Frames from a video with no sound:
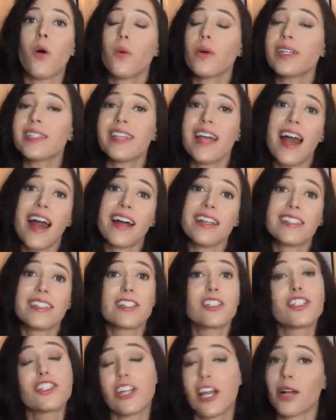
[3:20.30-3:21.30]
Always
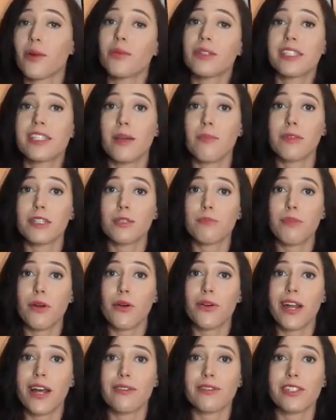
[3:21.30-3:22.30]
ask and check what someone's
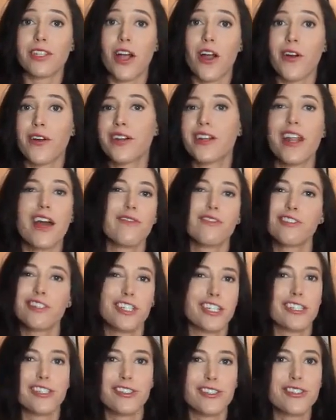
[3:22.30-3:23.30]
pronouns are and never
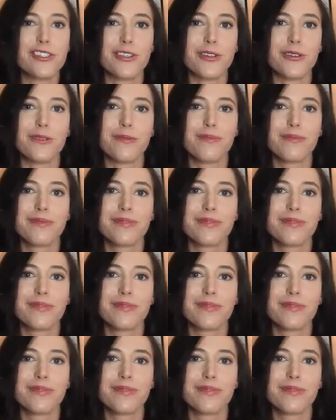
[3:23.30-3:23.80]
just assume.